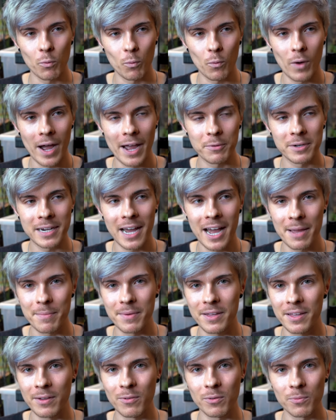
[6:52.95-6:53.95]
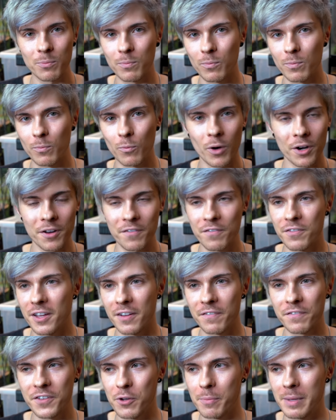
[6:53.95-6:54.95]
why would I be one of
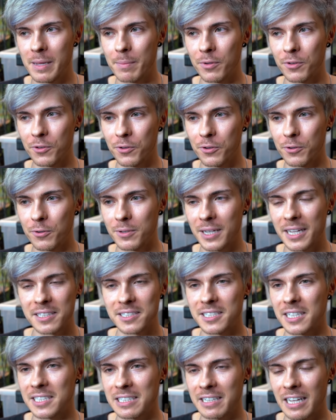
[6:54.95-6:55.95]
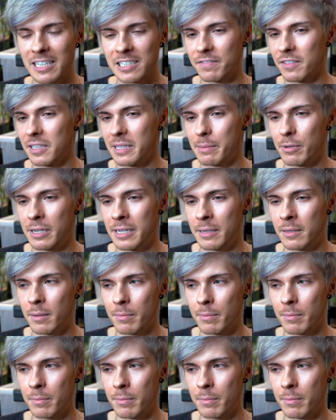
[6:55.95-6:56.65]
the few people who can successfully breed